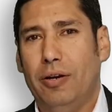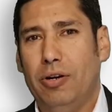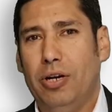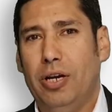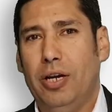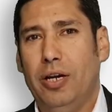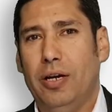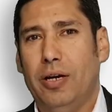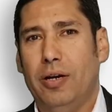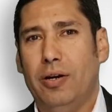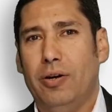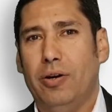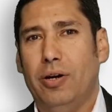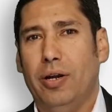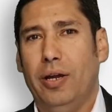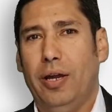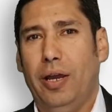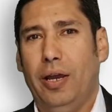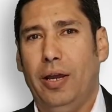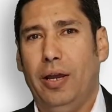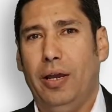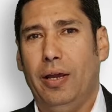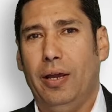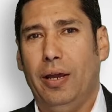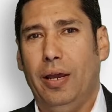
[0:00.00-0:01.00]
greener
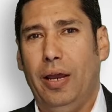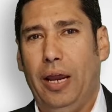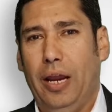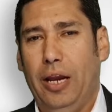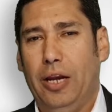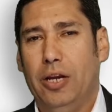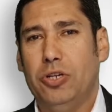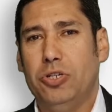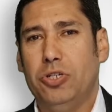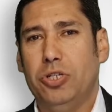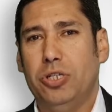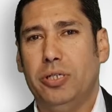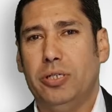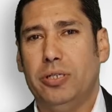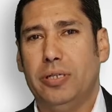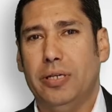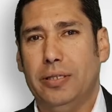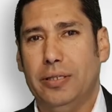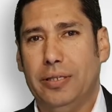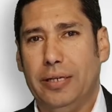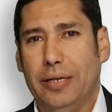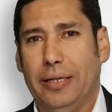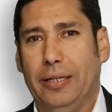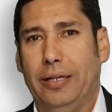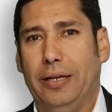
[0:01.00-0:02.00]
energies
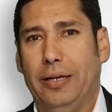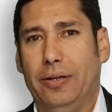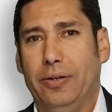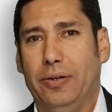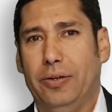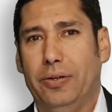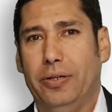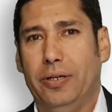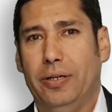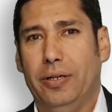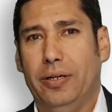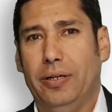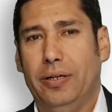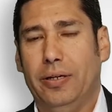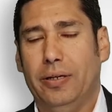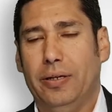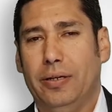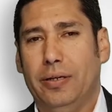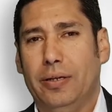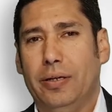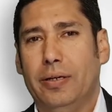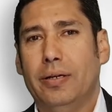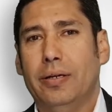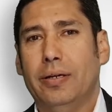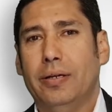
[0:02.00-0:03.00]
and technology
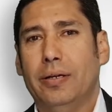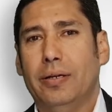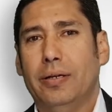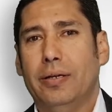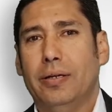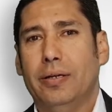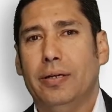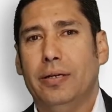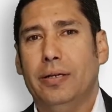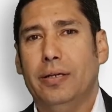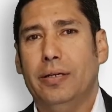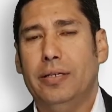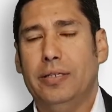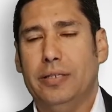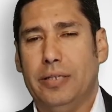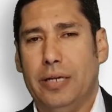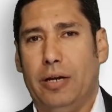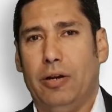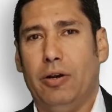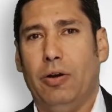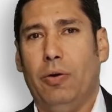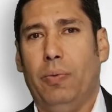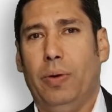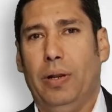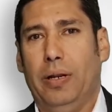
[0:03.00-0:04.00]
is
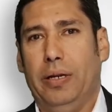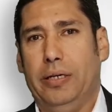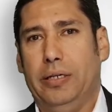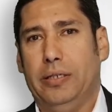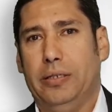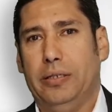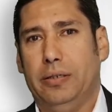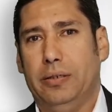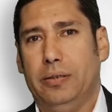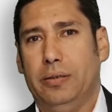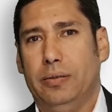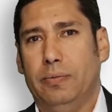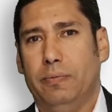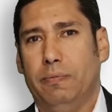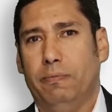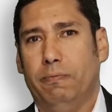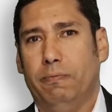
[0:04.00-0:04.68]
a global issue.